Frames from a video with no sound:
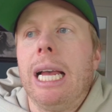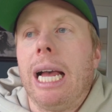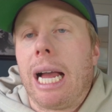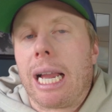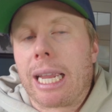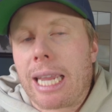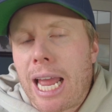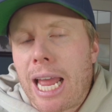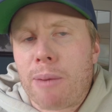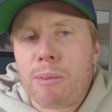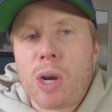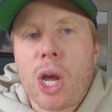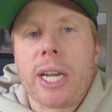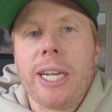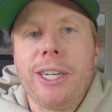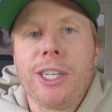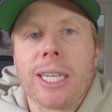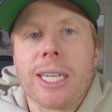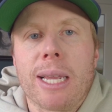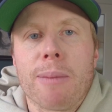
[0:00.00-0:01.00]
again, I'm not
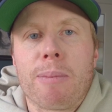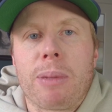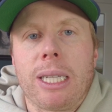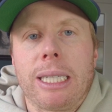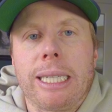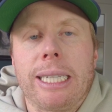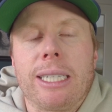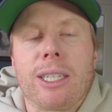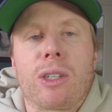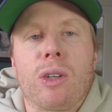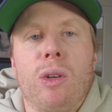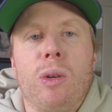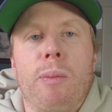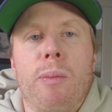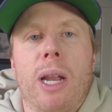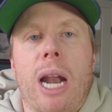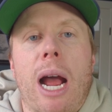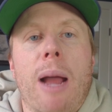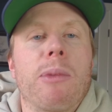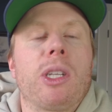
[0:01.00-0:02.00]
here to get political,
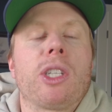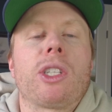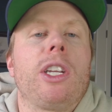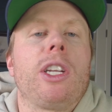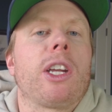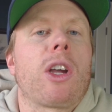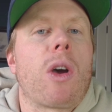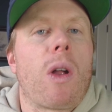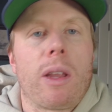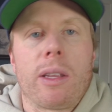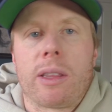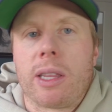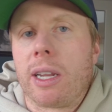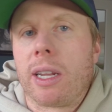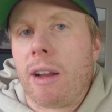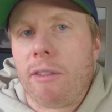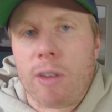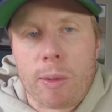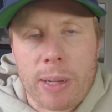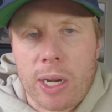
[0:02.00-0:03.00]
but I'm just going to call it the
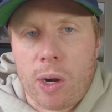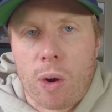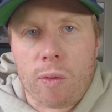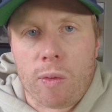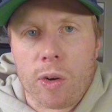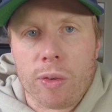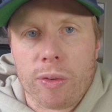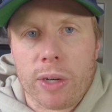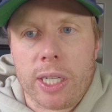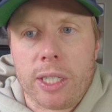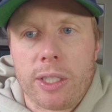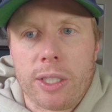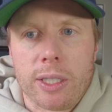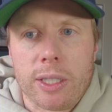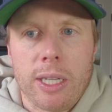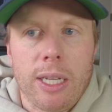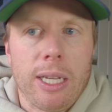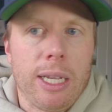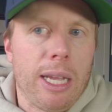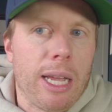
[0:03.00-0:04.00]
government overreach.
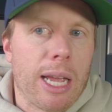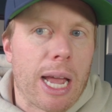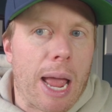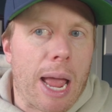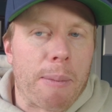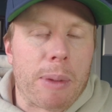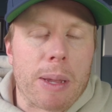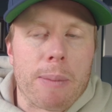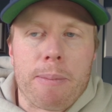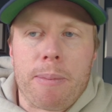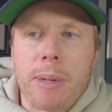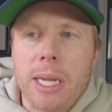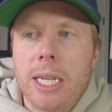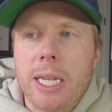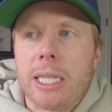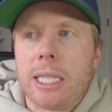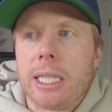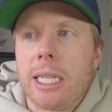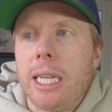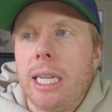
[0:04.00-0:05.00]
I mean,
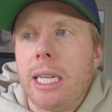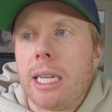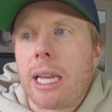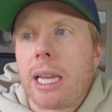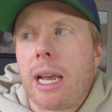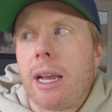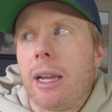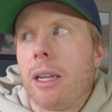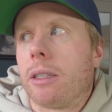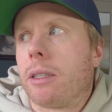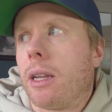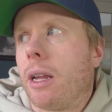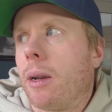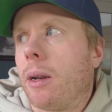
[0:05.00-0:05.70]
BC has an